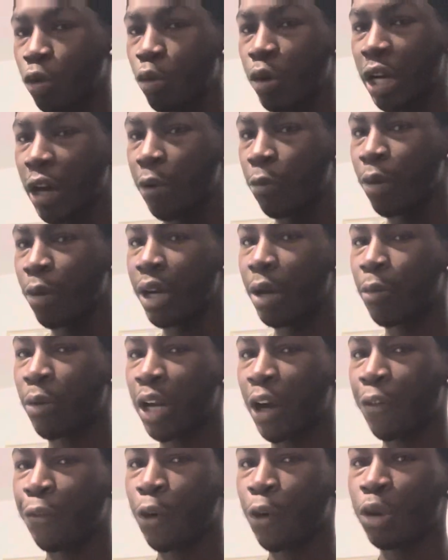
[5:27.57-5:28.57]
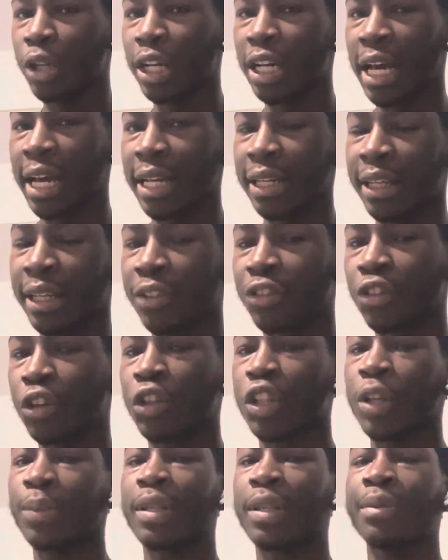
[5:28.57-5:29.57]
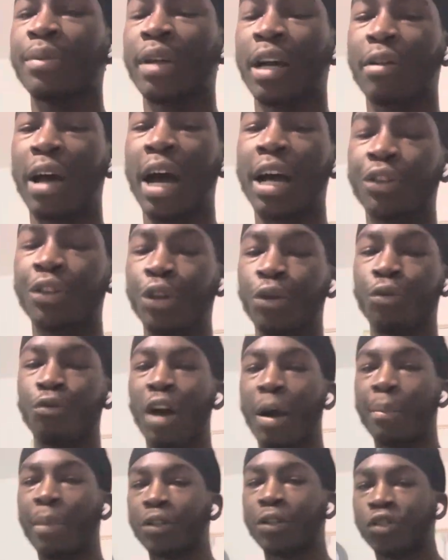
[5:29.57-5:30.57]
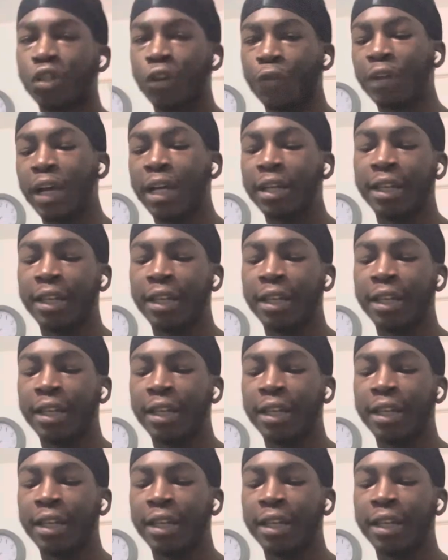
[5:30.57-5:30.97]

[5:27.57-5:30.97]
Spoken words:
when I fold it like this, because sometimes I do write my stuff like